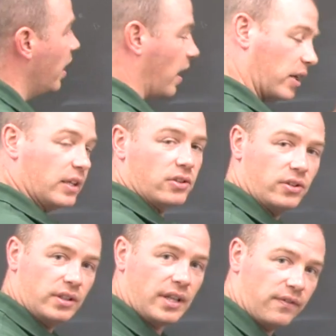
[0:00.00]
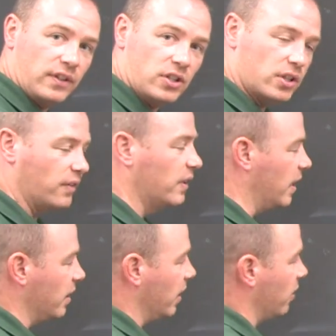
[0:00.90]
And I'll get to the definition of
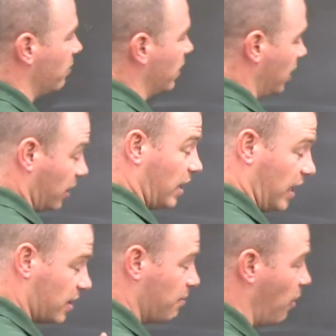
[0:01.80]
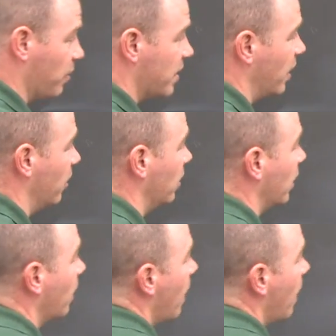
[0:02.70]
latent heat momentarily.